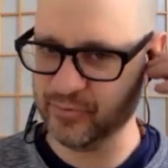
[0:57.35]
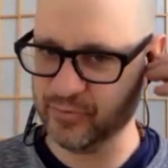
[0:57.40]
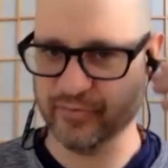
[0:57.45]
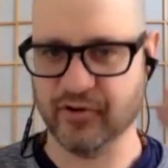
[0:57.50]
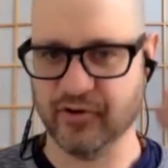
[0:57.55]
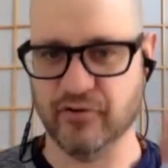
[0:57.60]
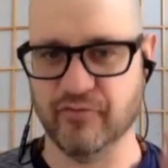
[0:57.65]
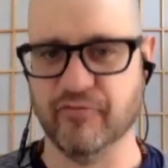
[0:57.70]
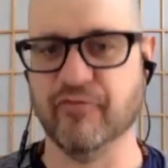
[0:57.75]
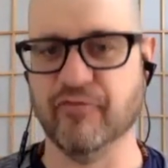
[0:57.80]

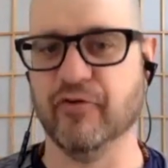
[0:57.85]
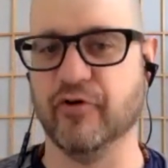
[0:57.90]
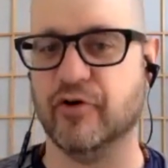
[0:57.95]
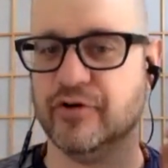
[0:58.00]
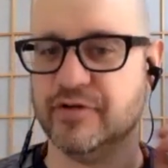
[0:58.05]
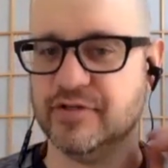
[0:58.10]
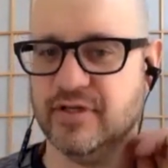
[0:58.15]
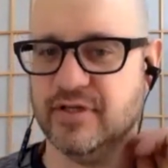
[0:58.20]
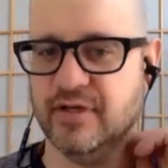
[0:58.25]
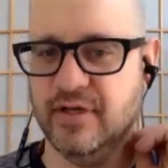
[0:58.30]
sort of
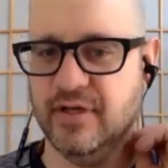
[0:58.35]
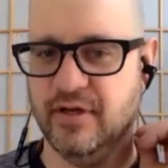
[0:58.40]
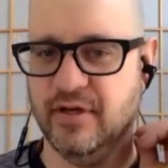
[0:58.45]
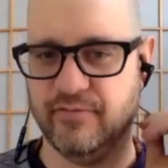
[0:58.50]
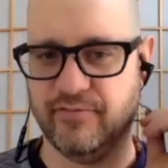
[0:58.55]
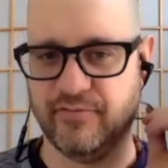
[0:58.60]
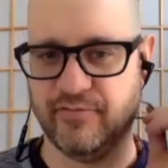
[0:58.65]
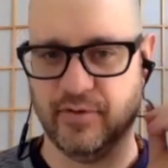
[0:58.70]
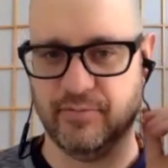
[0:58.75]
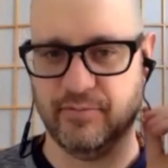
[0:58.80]
convert
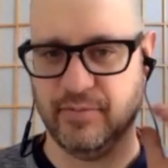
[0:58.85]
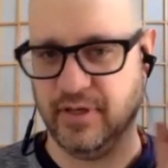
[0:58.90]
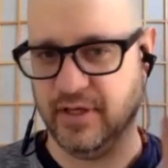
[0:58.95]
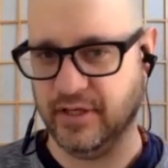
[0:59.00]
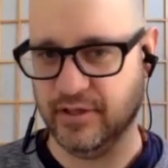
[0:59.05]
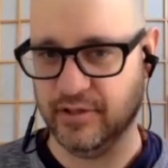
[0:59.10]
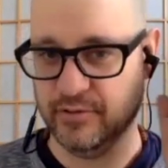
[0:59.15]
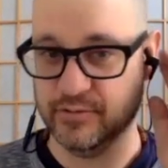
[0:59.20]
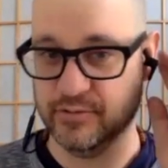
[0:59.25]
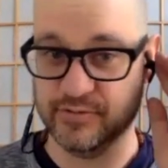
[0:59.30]
from
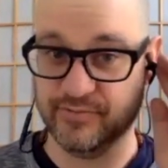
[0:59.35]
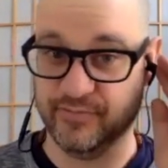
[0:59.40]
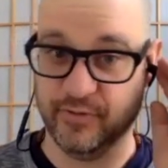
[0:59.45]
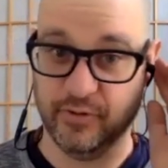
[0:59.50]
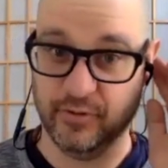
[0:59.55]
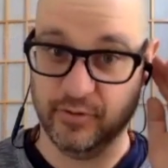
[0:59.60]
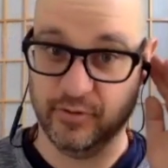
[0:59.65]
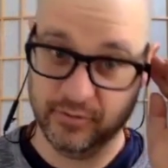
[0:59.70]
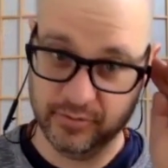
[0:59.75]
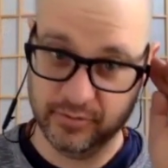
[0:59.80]
a
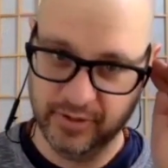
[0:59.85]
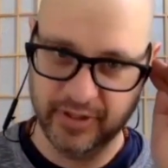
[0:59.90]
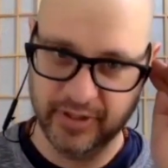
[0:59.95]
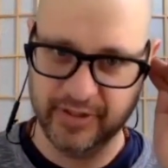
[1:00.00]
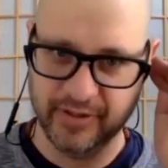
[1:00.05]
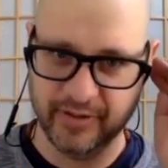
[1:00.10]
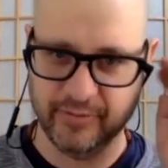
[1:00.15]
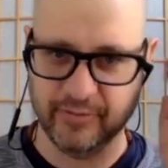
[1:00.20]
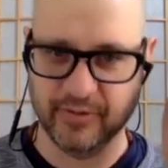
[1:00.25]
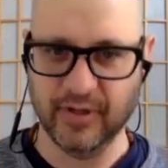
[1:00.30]
useful,
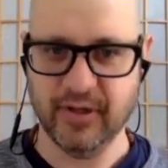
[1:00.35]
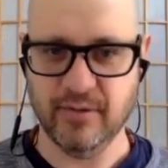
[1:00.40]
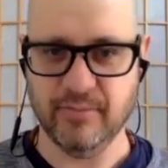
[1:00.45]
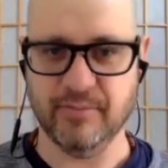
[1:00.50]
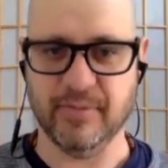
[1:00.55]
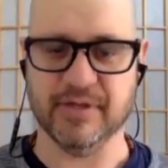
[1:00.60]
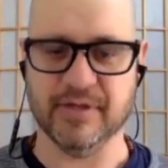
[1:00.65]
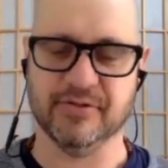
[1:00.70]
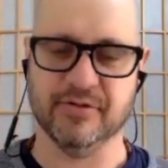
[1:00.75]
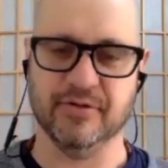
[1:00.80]

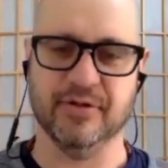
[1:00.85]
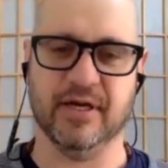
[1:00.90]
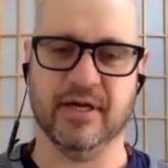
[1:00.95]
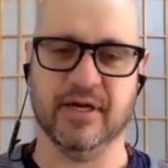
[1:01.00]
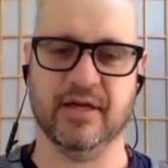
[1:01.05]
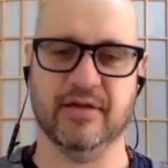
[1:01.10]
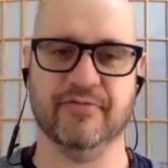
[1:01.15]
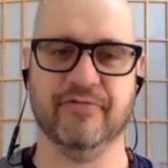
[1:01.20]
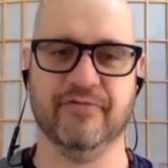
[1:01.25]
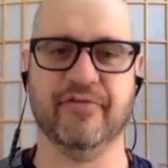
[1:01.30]
muscle
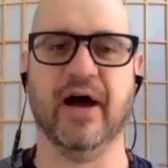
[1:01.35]
that can